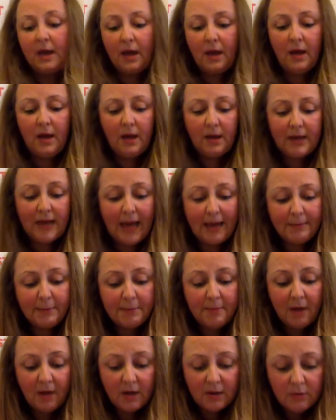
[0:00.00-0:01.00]

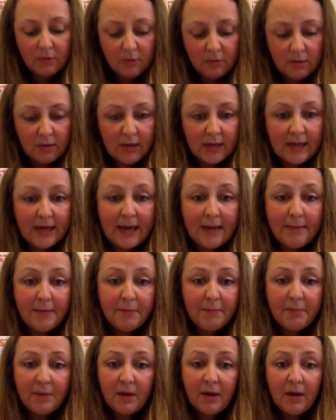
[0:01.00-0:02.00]
Chamomile and lemon
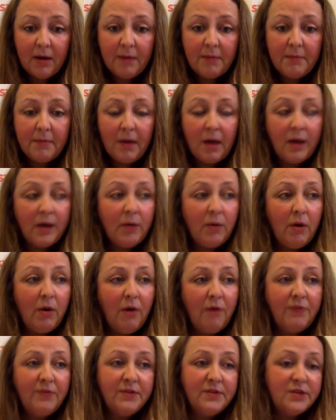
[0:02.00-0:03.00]
balm. I quite
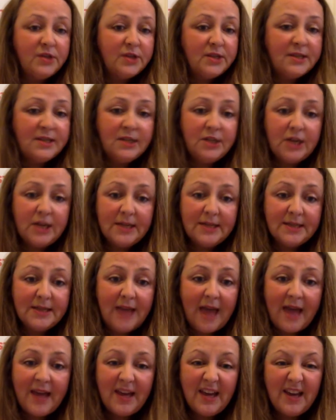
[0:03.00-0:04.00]
often just suggest
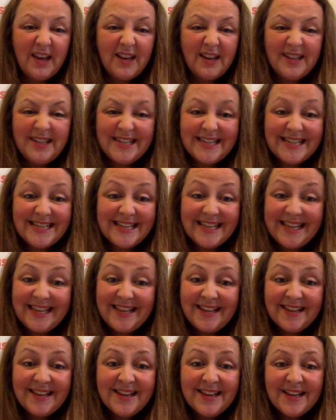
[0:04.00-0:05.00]
getting a tea
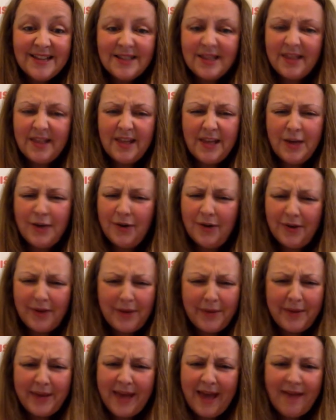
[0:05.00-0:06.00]
so that you're not
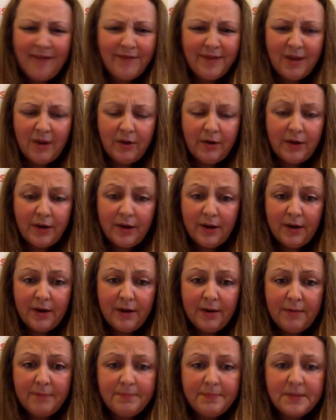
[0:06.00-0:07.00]
going heavy on
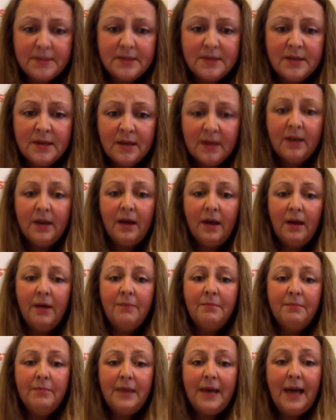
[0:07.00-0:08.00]
herbs.
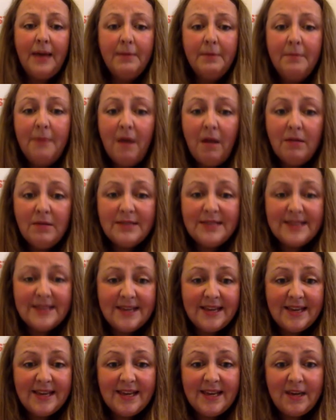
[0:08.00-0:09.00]
Chamomile
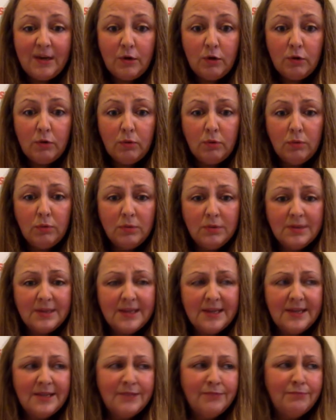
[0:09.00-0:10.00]
tea, cooled,
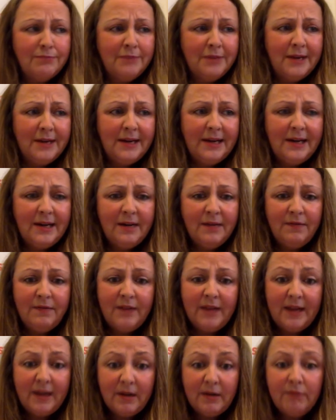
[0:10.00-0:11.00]
is really lovely
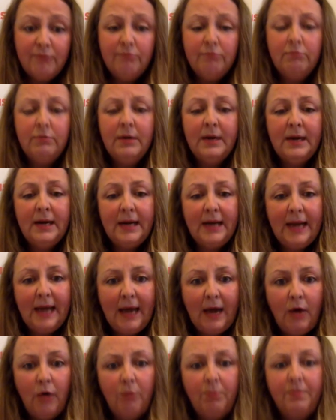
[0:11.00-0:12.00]
and can really
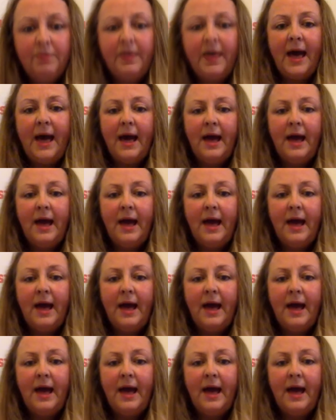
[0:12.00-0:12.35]
help that